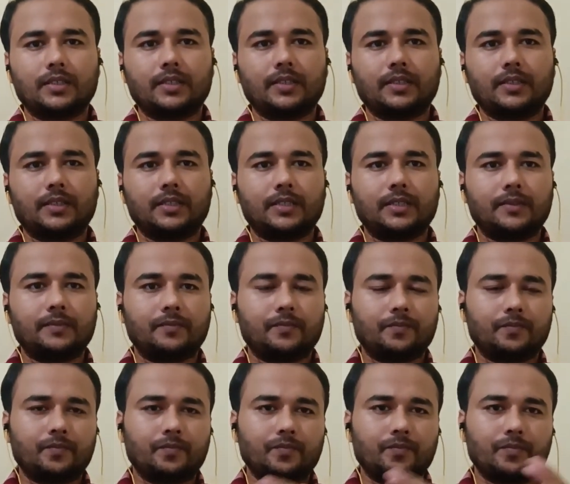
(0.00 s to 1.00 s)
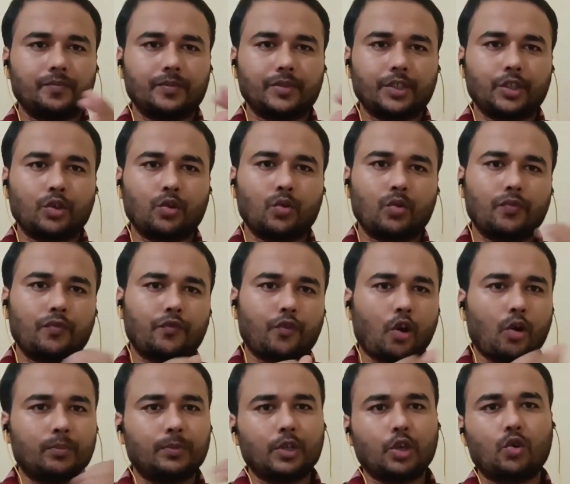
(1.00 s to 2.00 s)
uh, uh, you know
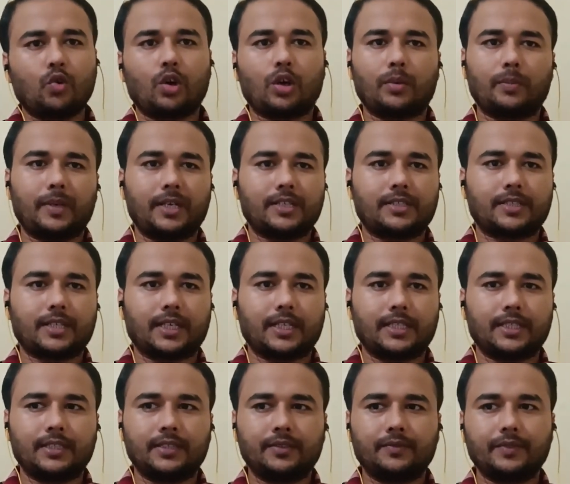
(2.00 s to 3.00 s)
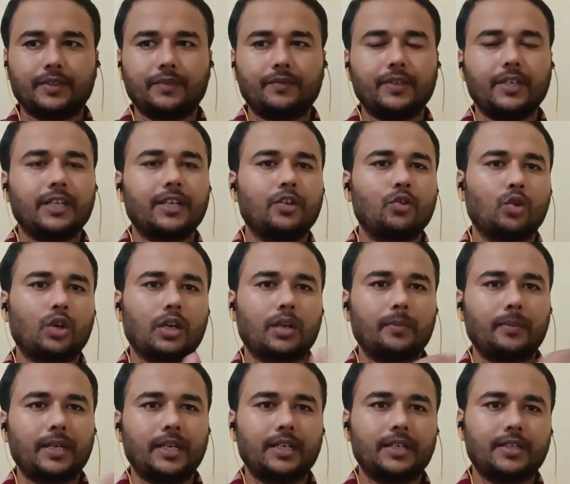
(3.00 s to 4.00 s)
from the government side, where, where
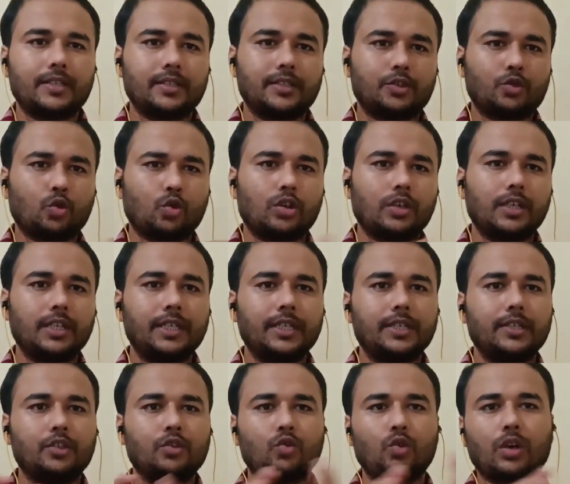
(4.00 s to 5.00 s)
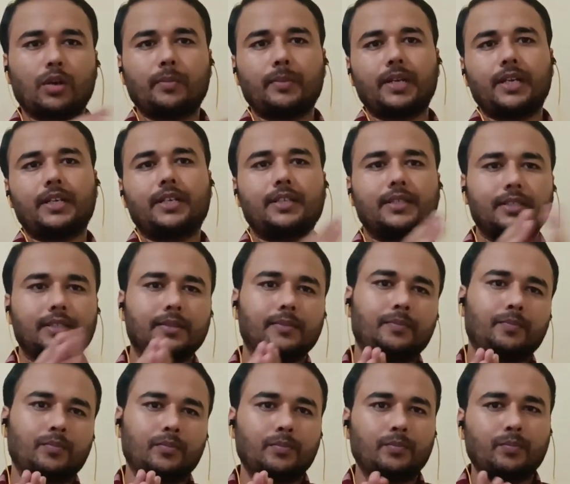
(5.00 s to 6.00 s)
government uh, totally government uh,
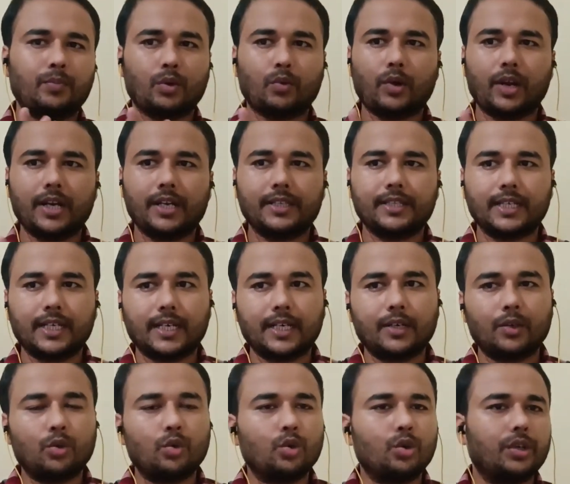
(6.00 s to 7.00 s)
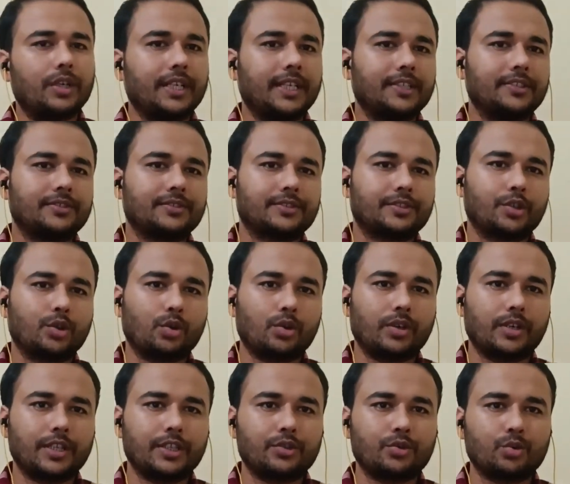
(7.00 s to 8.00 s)
provide the old age
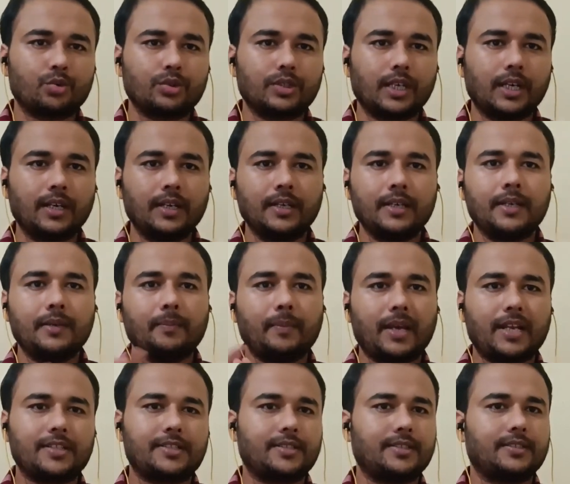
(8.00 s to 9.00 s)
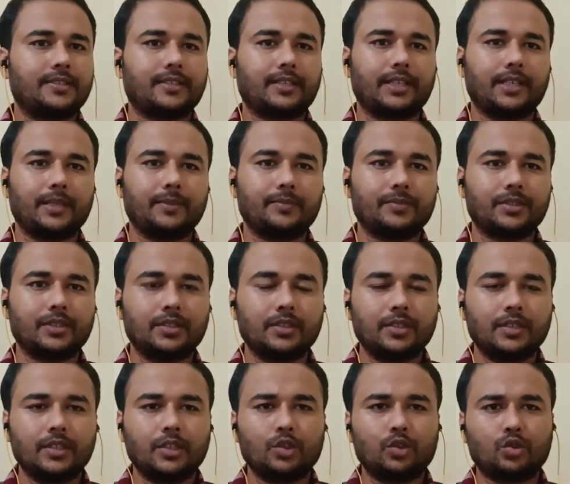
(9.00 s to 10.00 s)
security through the pension schemes.
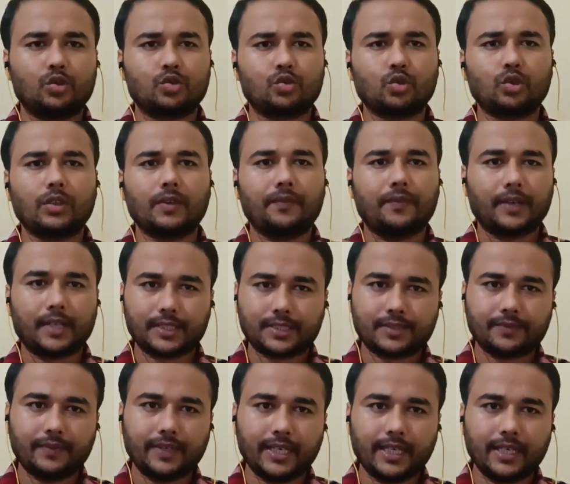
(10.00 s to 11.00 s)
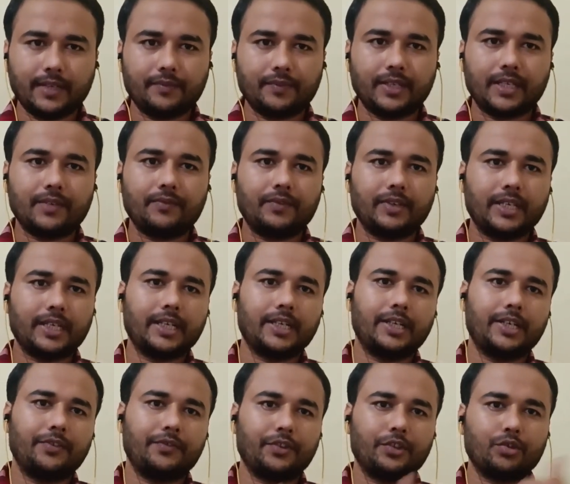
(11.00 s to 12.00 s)
So the first way, where, where
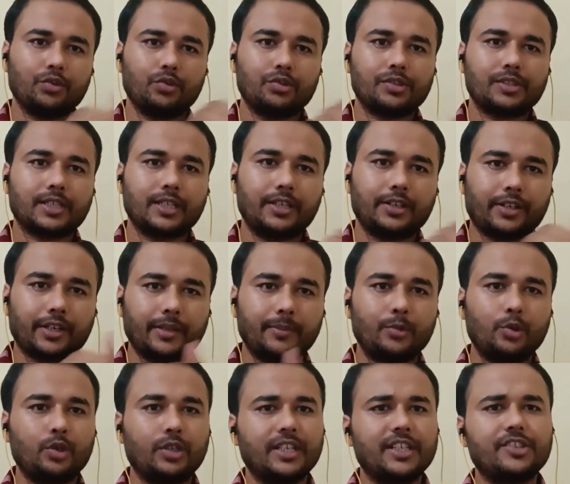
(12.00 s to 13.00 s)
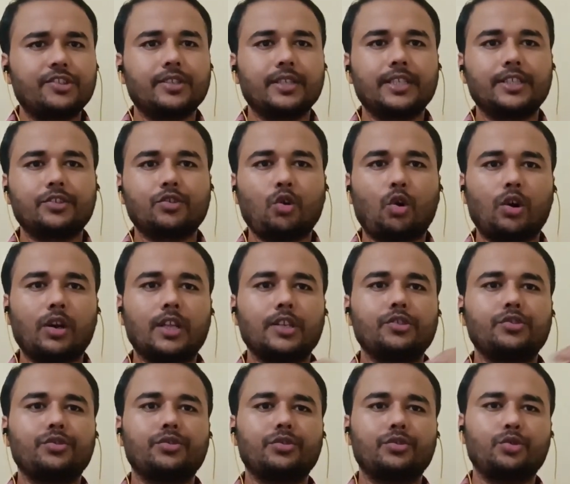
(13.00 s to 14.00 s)
individuals contribute, is, is not a
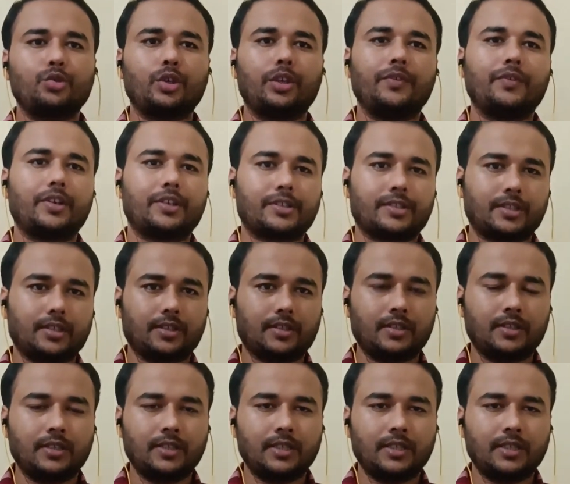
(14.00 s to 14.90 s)
universal,